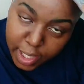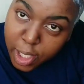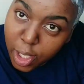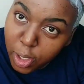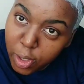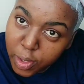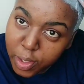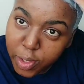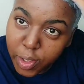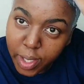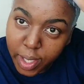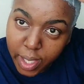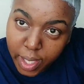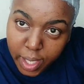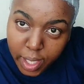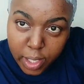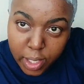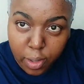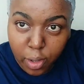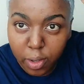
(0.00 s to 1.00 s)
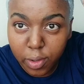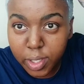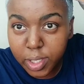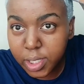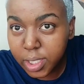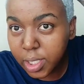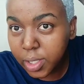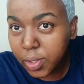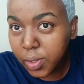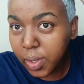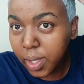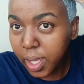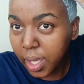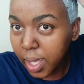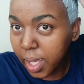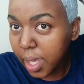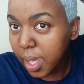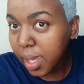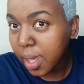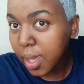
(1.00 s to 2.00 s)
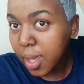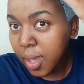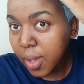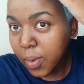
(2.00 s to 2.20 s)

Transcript: yellow in your hair, any orange in your hair